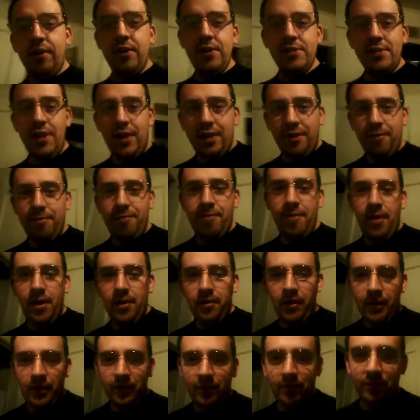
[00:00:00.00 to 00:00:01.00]
because like
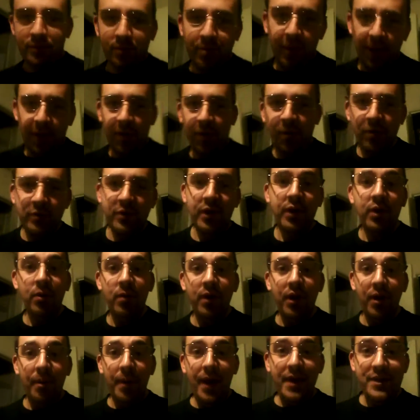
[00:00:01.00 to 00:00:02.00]
uh, like Michael Cole's like the
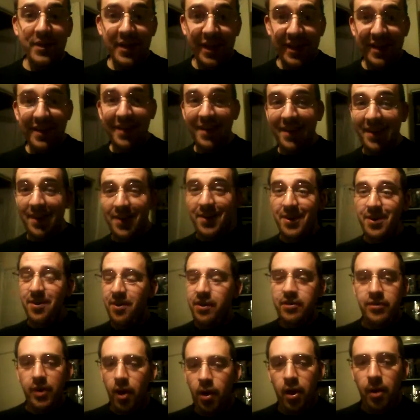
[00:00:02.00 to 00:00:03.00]
winner of the match and
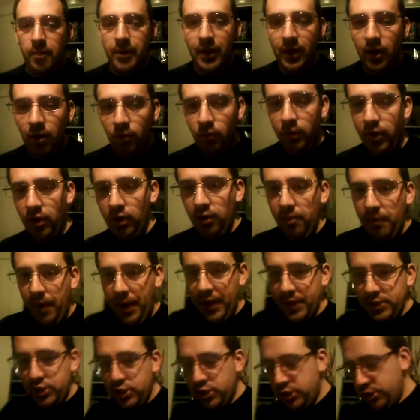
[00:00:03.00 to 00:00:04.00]
new. said, oh, I mean, a winner of the
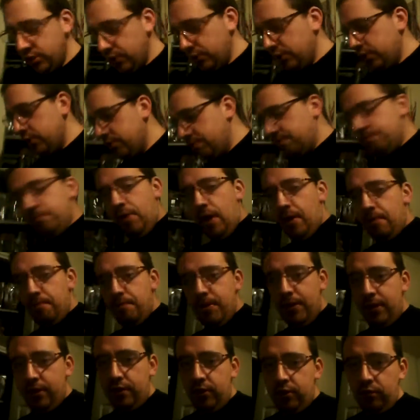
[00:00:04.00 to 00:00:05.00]
match just by
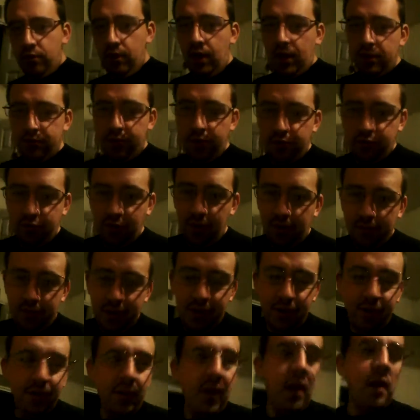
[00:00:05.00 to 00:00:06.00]
beating the United States
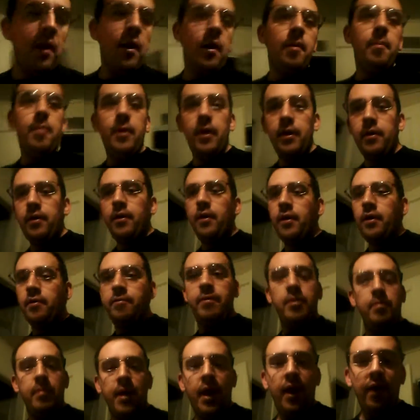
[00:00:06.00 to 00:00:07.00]
champion. But uh,
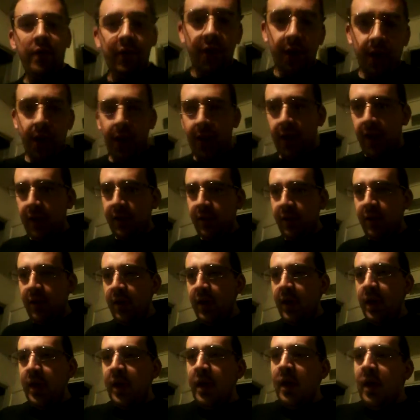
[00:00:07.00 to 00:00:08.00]
Finn Balor and
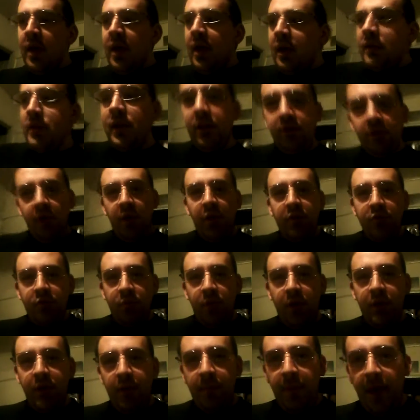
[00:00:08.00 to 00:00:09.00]
Seth Rollins
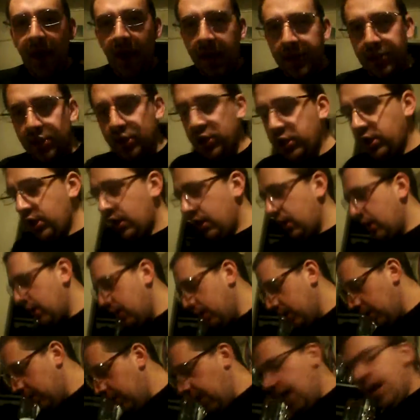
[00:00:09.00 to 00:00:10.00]
won the match
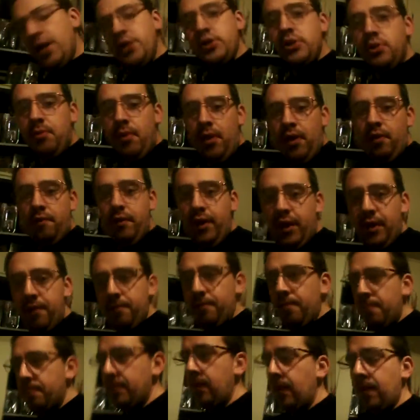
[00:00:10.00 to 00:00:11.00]
as your main event.
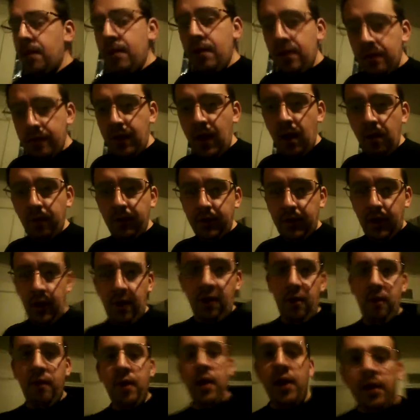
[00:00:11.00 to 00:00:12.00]
There we
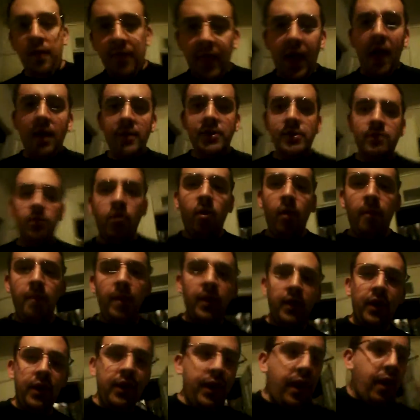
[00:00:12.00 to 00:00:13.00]
go. That's
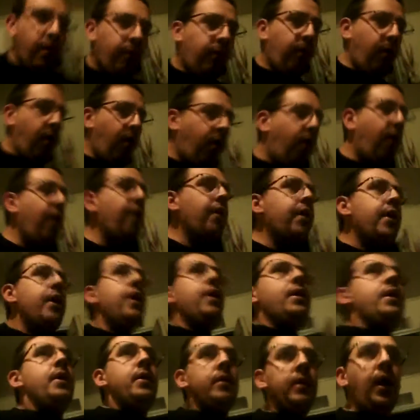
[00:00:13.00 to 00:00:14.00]
Monday Night Raw.
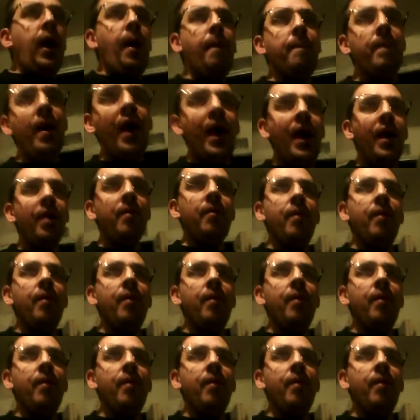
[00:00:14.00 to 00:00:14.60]
Not bad